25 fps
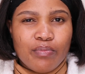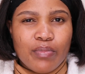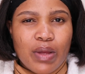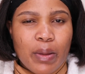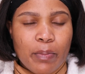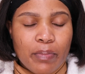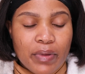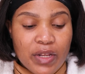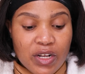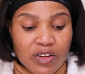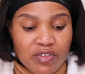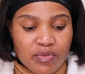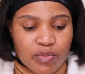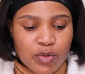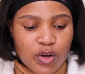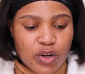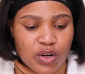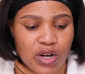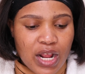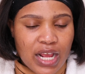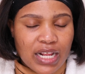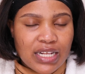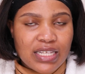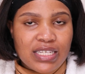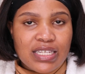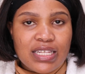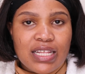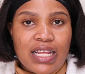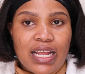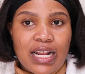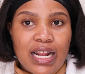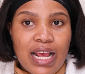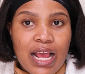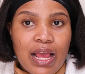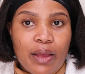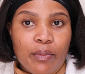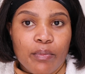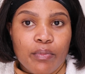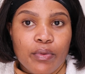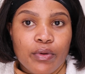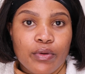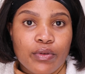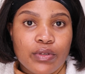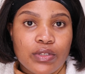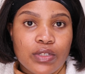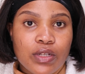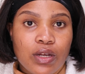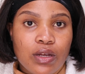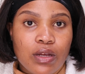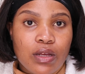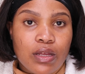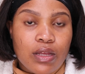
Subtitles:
a bit of product that I put